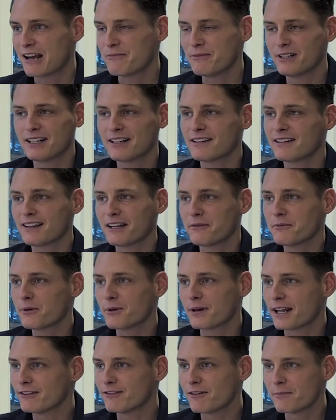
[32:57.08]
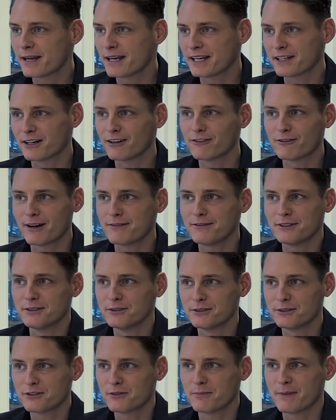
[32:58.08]
And we didn't think we could ever make enough
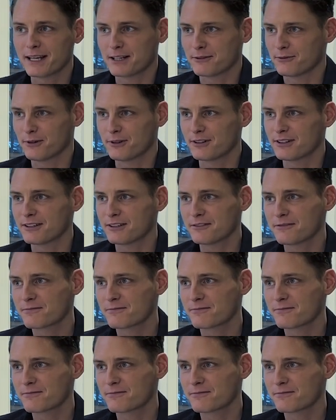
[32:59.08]
revenue to make it worth it.